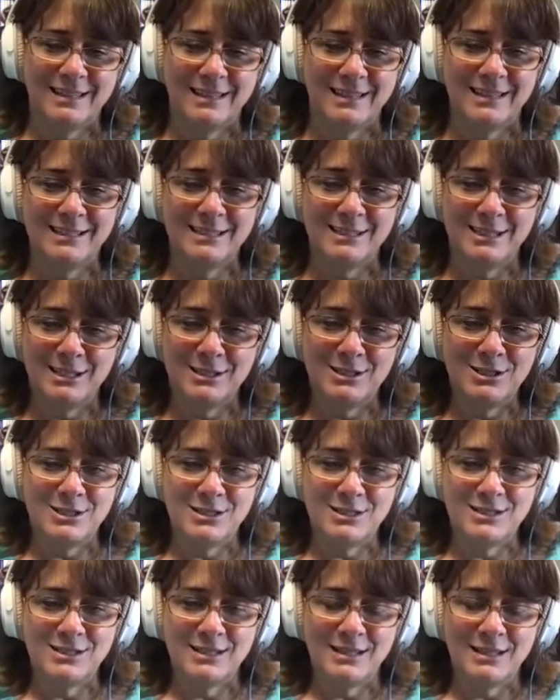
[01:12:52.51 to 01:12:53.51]
it it
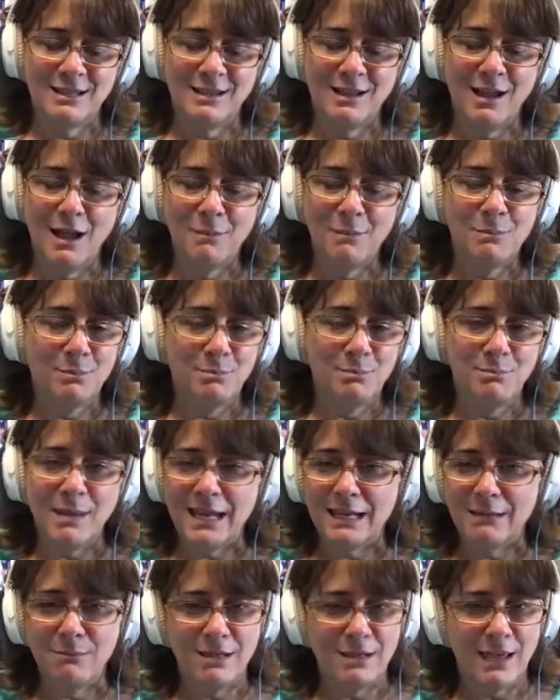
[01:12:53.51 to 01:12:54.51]
just god
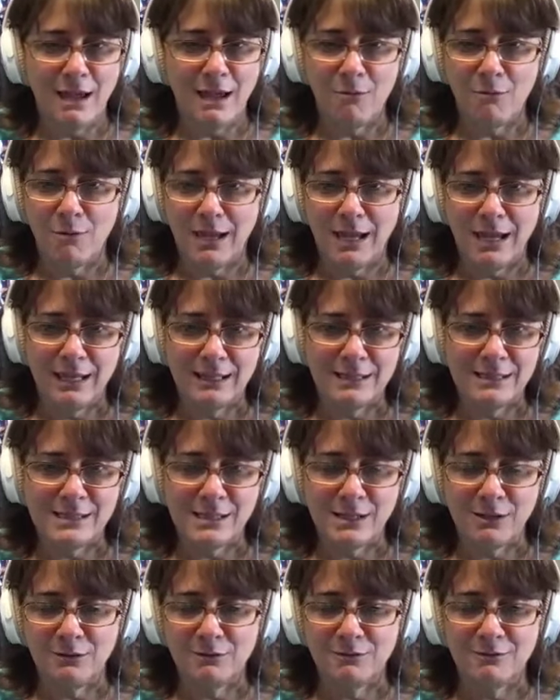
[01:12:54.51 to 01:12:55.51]
made me that way and
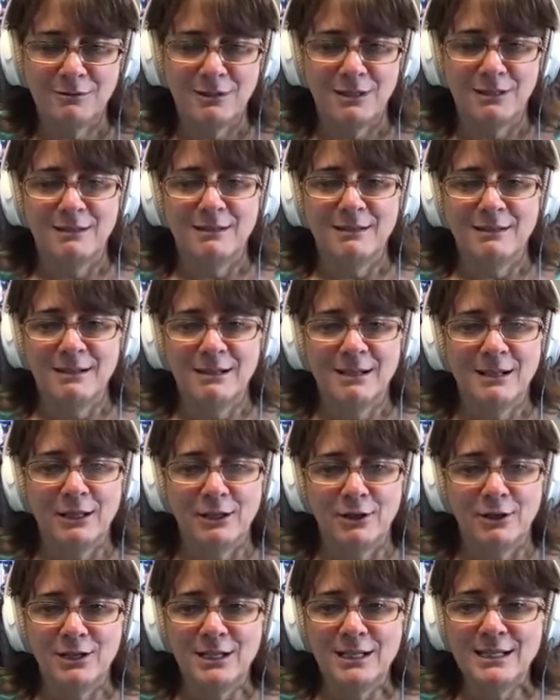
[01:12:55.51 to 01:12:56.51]
so
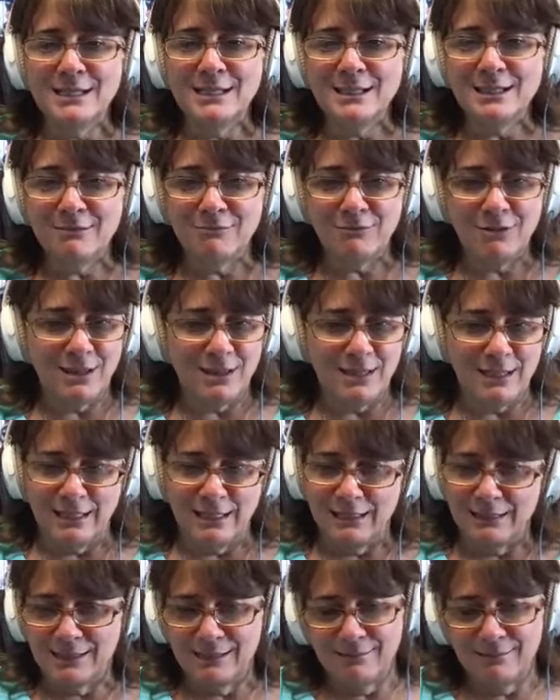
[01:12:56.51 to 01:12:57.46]
learning well, to live with things